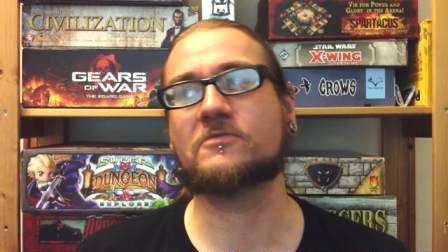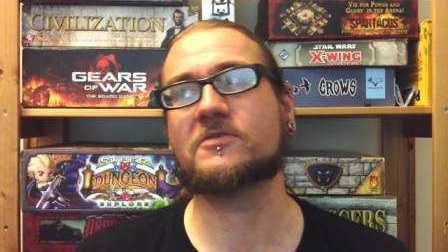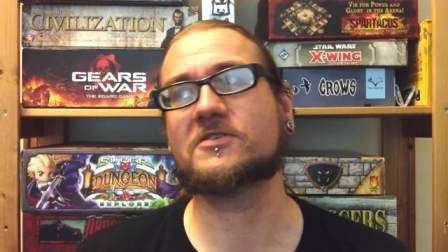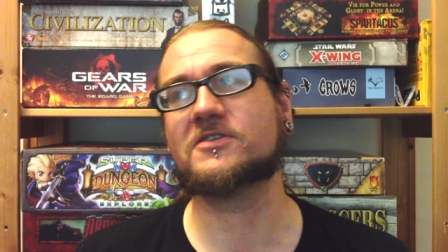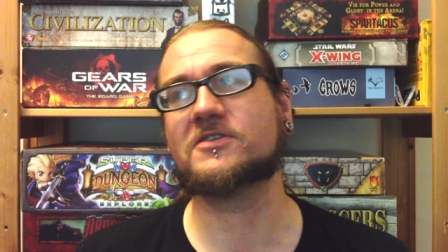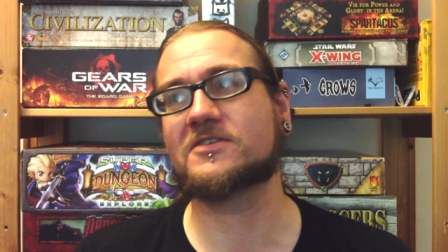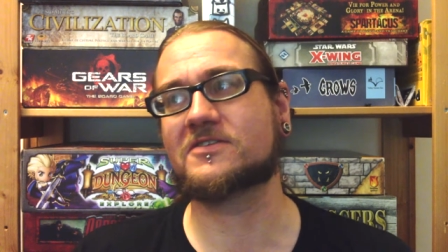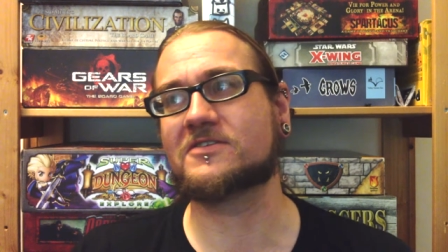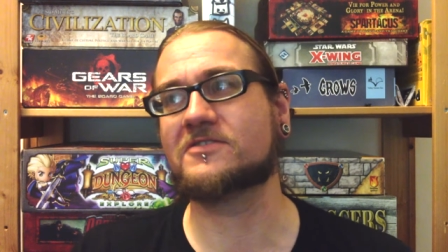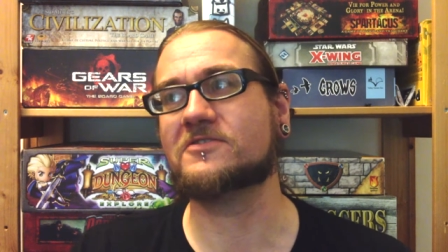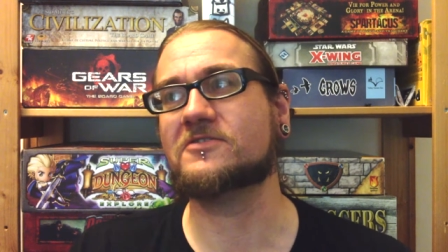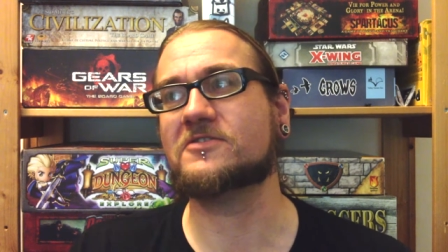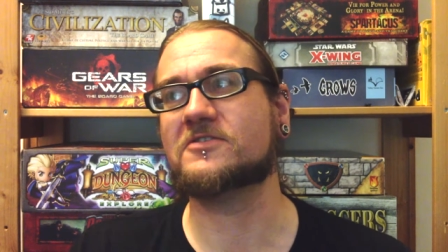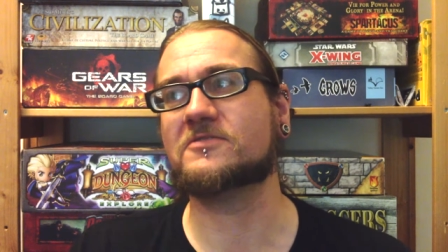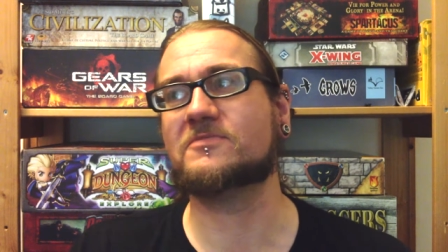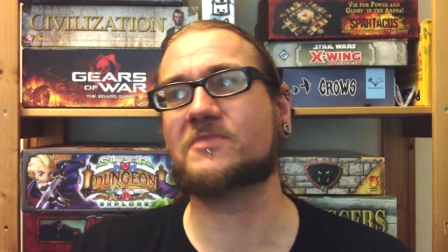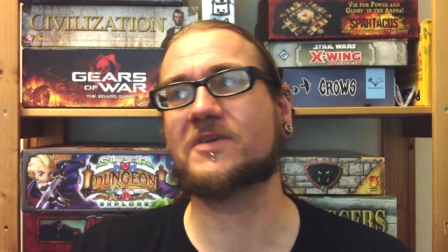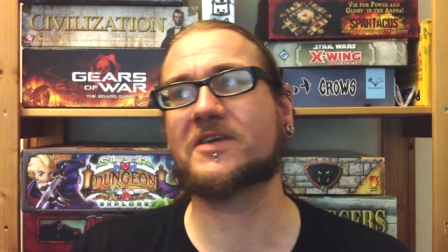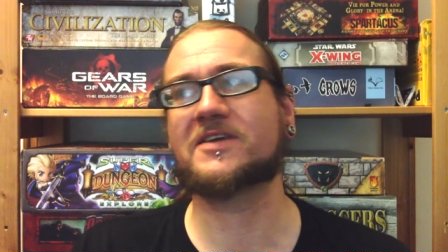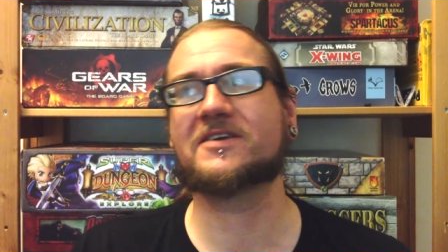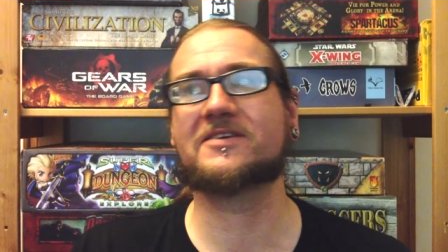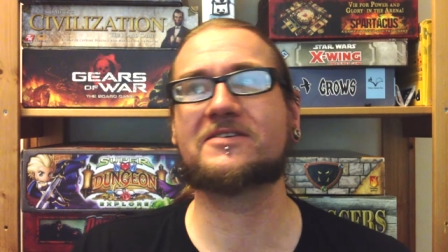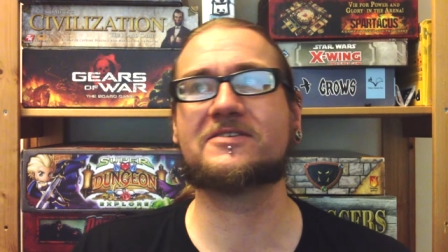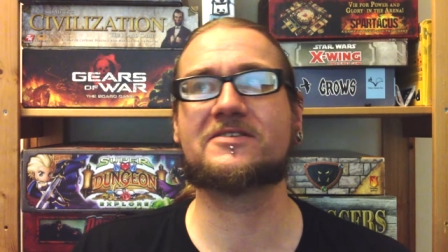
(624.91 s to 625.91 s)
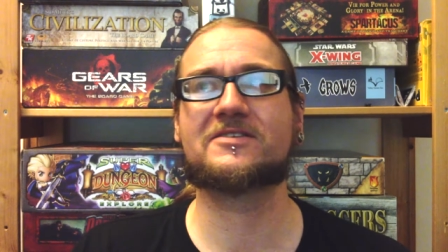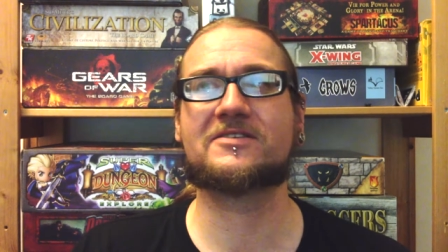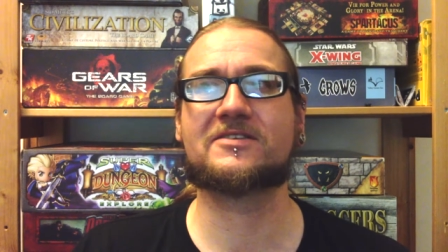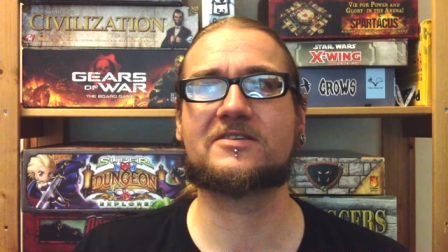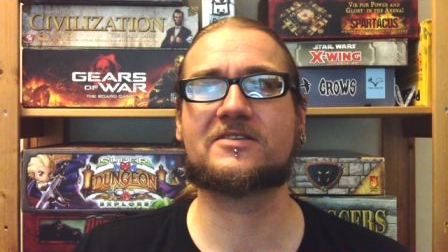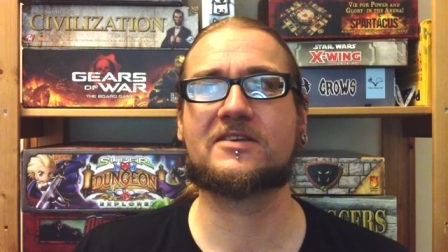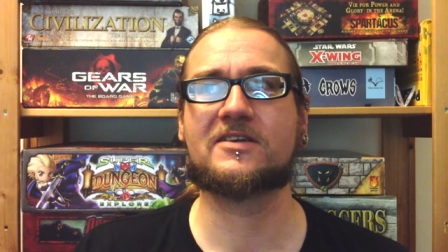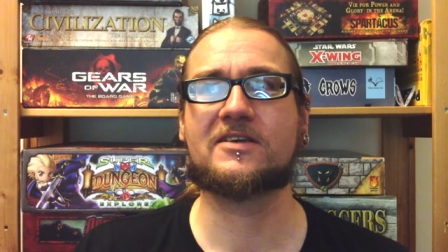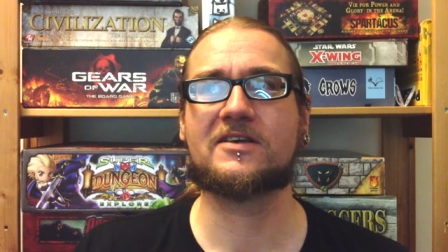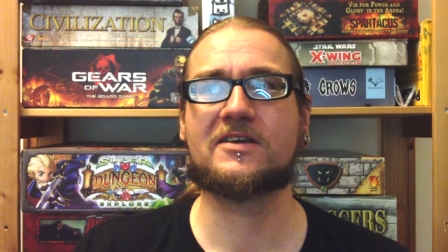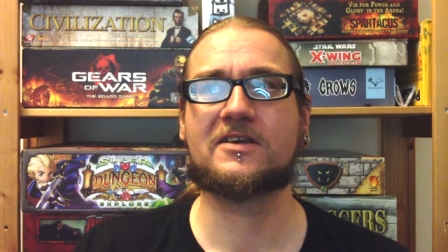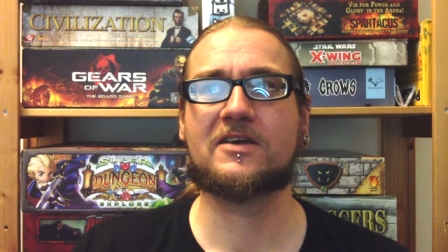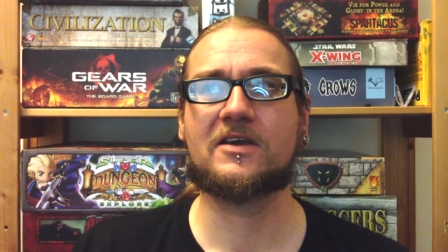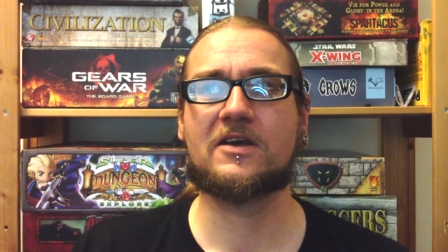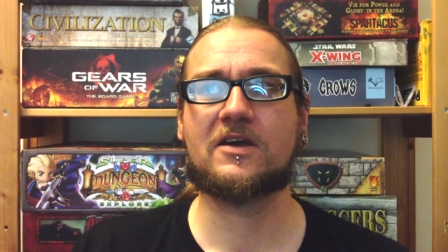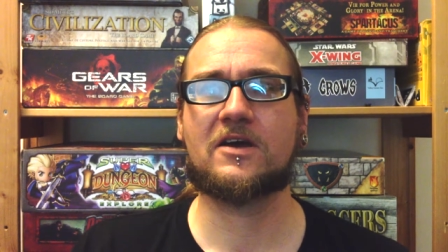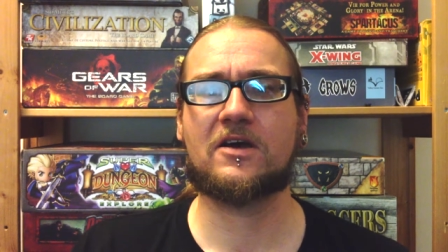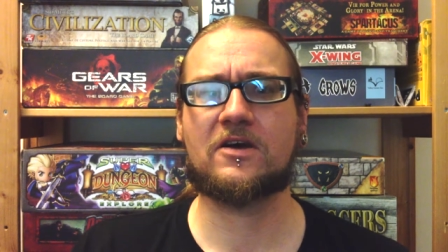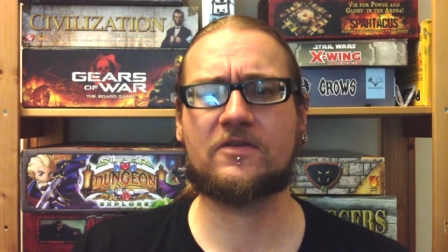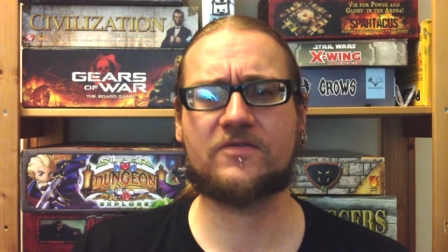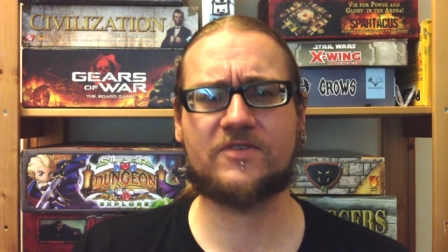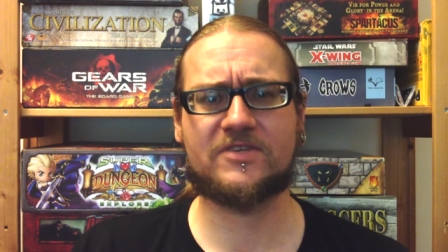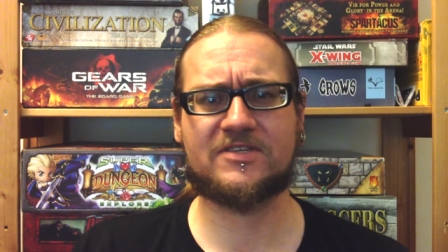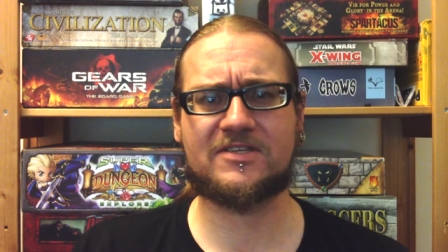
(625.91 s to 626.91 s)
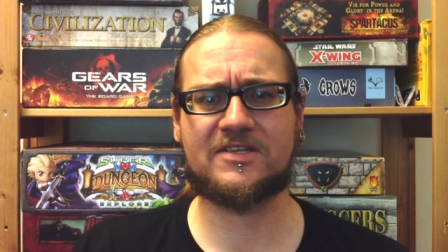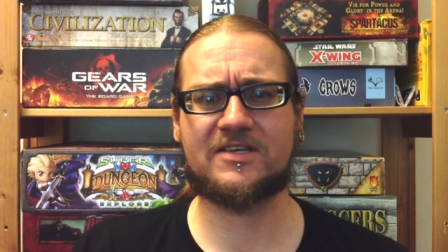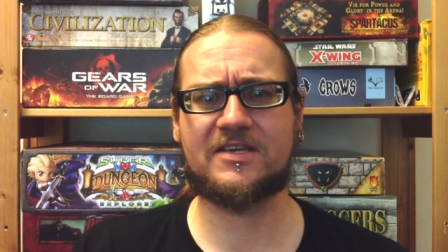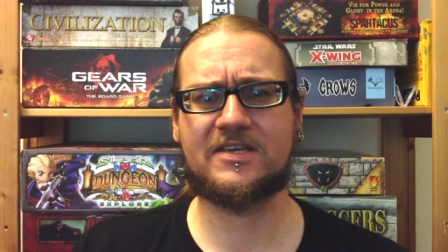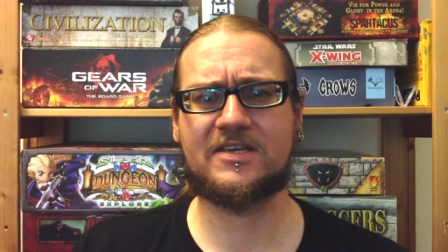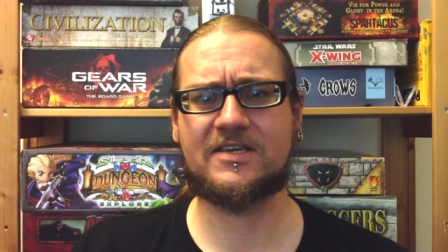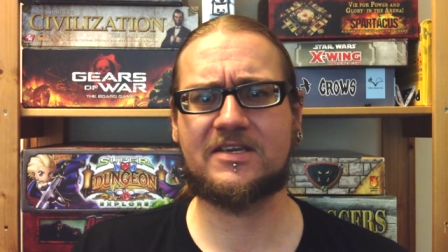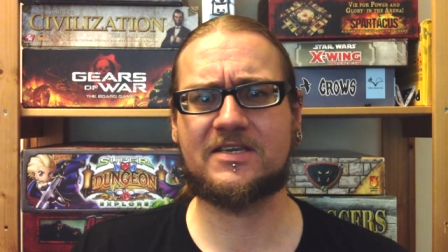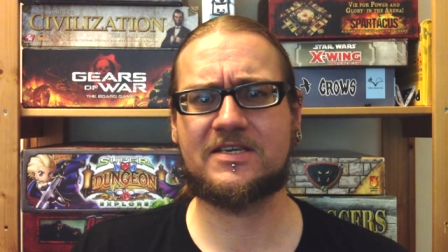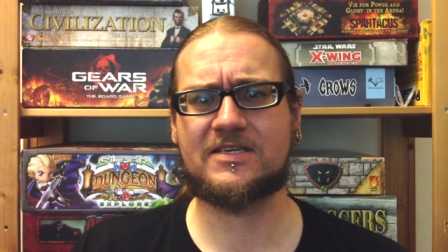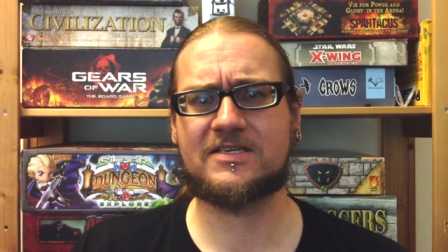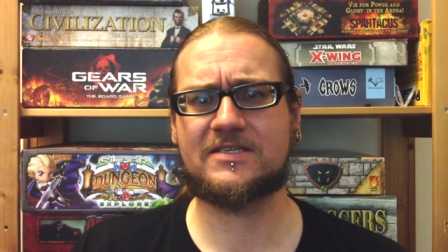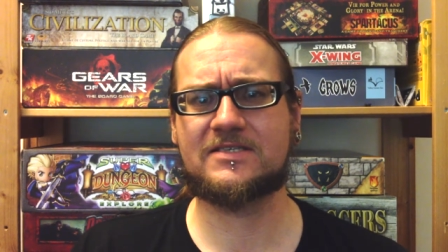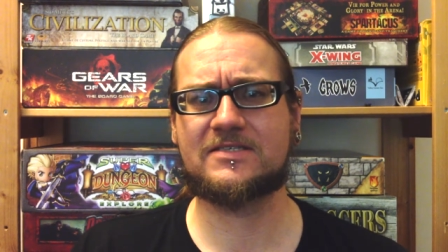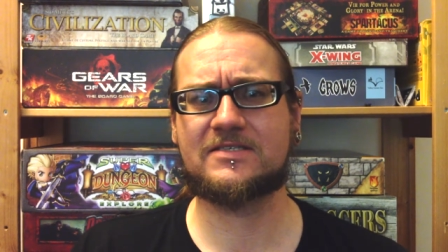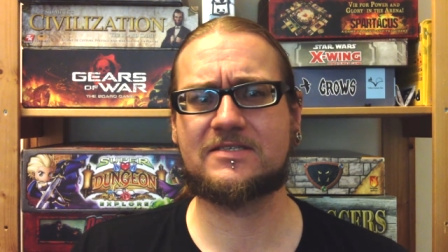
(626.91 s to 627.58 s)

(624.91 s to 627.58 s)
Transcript: which is good because obviously